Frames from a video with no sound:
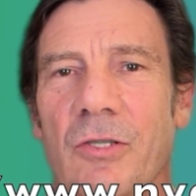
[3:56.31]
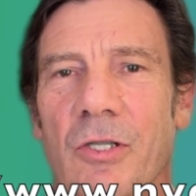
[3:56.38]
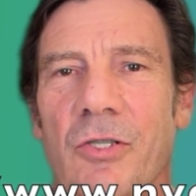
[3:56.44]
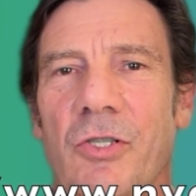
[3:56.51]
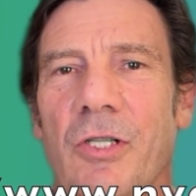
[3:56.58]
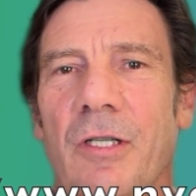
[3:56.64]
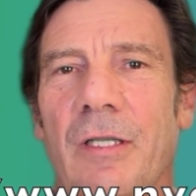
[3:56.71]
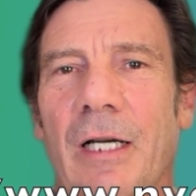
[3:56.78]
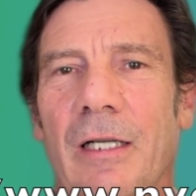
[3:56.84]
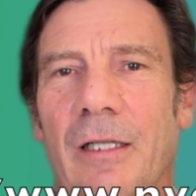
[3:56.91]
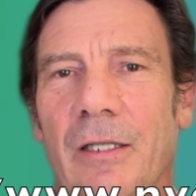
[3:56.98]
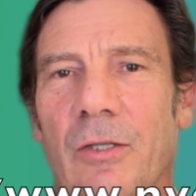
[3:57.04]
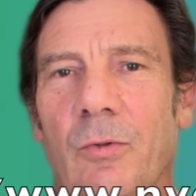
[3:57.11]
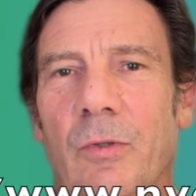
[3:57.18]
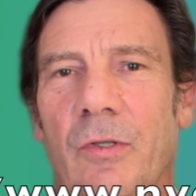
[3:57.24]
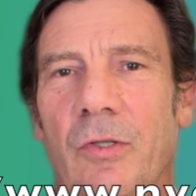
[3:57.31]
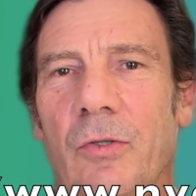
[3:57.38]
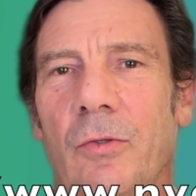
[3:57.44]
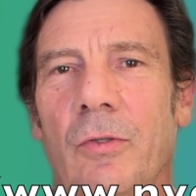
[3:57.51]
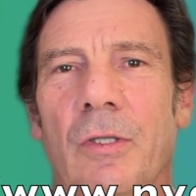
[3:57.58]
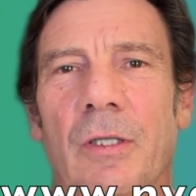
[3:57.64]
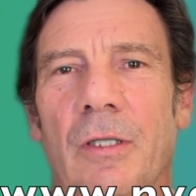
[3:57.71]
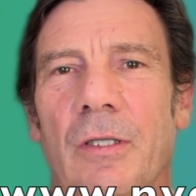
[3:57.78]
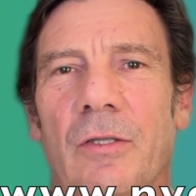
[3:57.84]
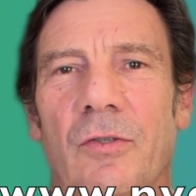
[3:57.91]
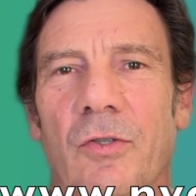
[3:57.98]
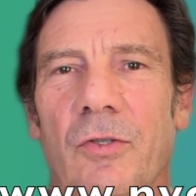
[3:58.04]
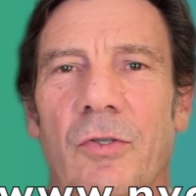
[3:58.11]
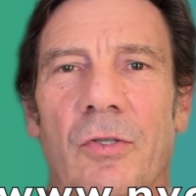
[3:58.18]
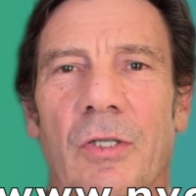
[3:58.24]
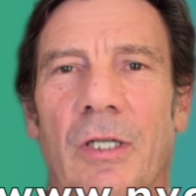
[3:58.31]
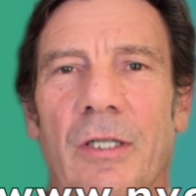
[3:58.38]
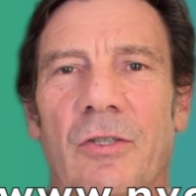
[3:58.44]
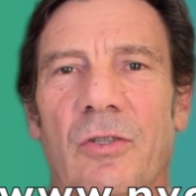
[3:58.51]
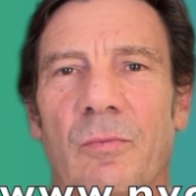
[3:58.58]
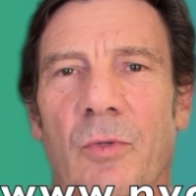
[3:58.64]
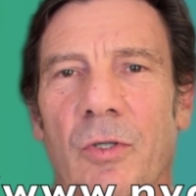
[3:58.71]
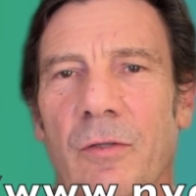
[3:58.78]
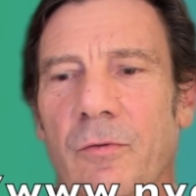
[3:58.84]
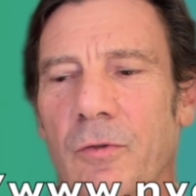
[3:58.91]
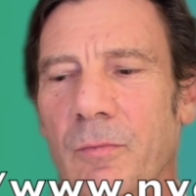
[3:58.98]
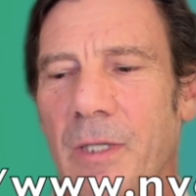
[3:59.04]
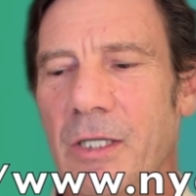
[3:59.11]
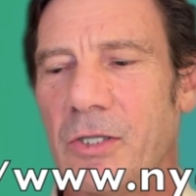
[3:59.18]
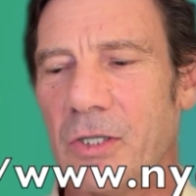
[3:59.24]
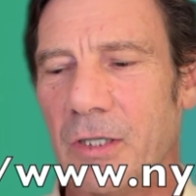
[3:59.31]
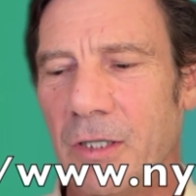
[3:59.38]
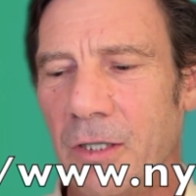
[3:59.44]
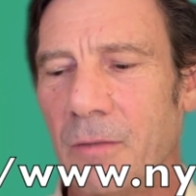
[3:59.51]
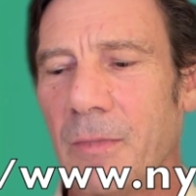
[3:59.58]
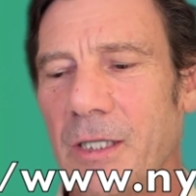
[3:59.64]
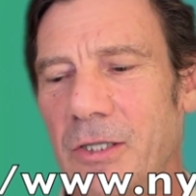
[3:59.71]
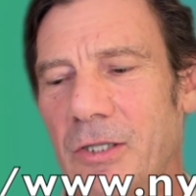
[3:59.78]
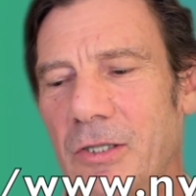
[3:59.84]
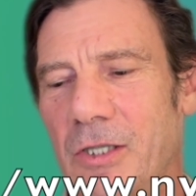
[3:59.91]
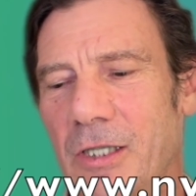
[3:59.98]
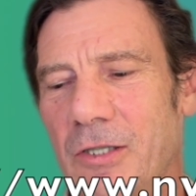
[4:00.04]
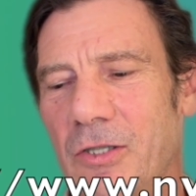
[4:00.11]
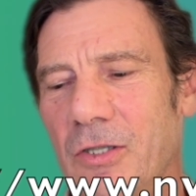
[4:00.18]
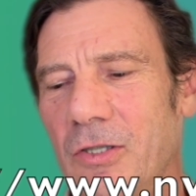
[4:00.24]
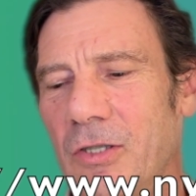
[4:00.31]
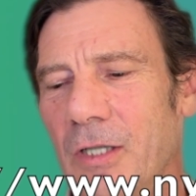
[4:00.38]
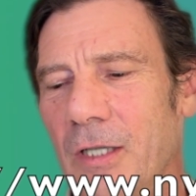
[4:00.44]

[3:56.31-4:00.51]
I'll share that link with you so you can get some more information. Here are my suggestions.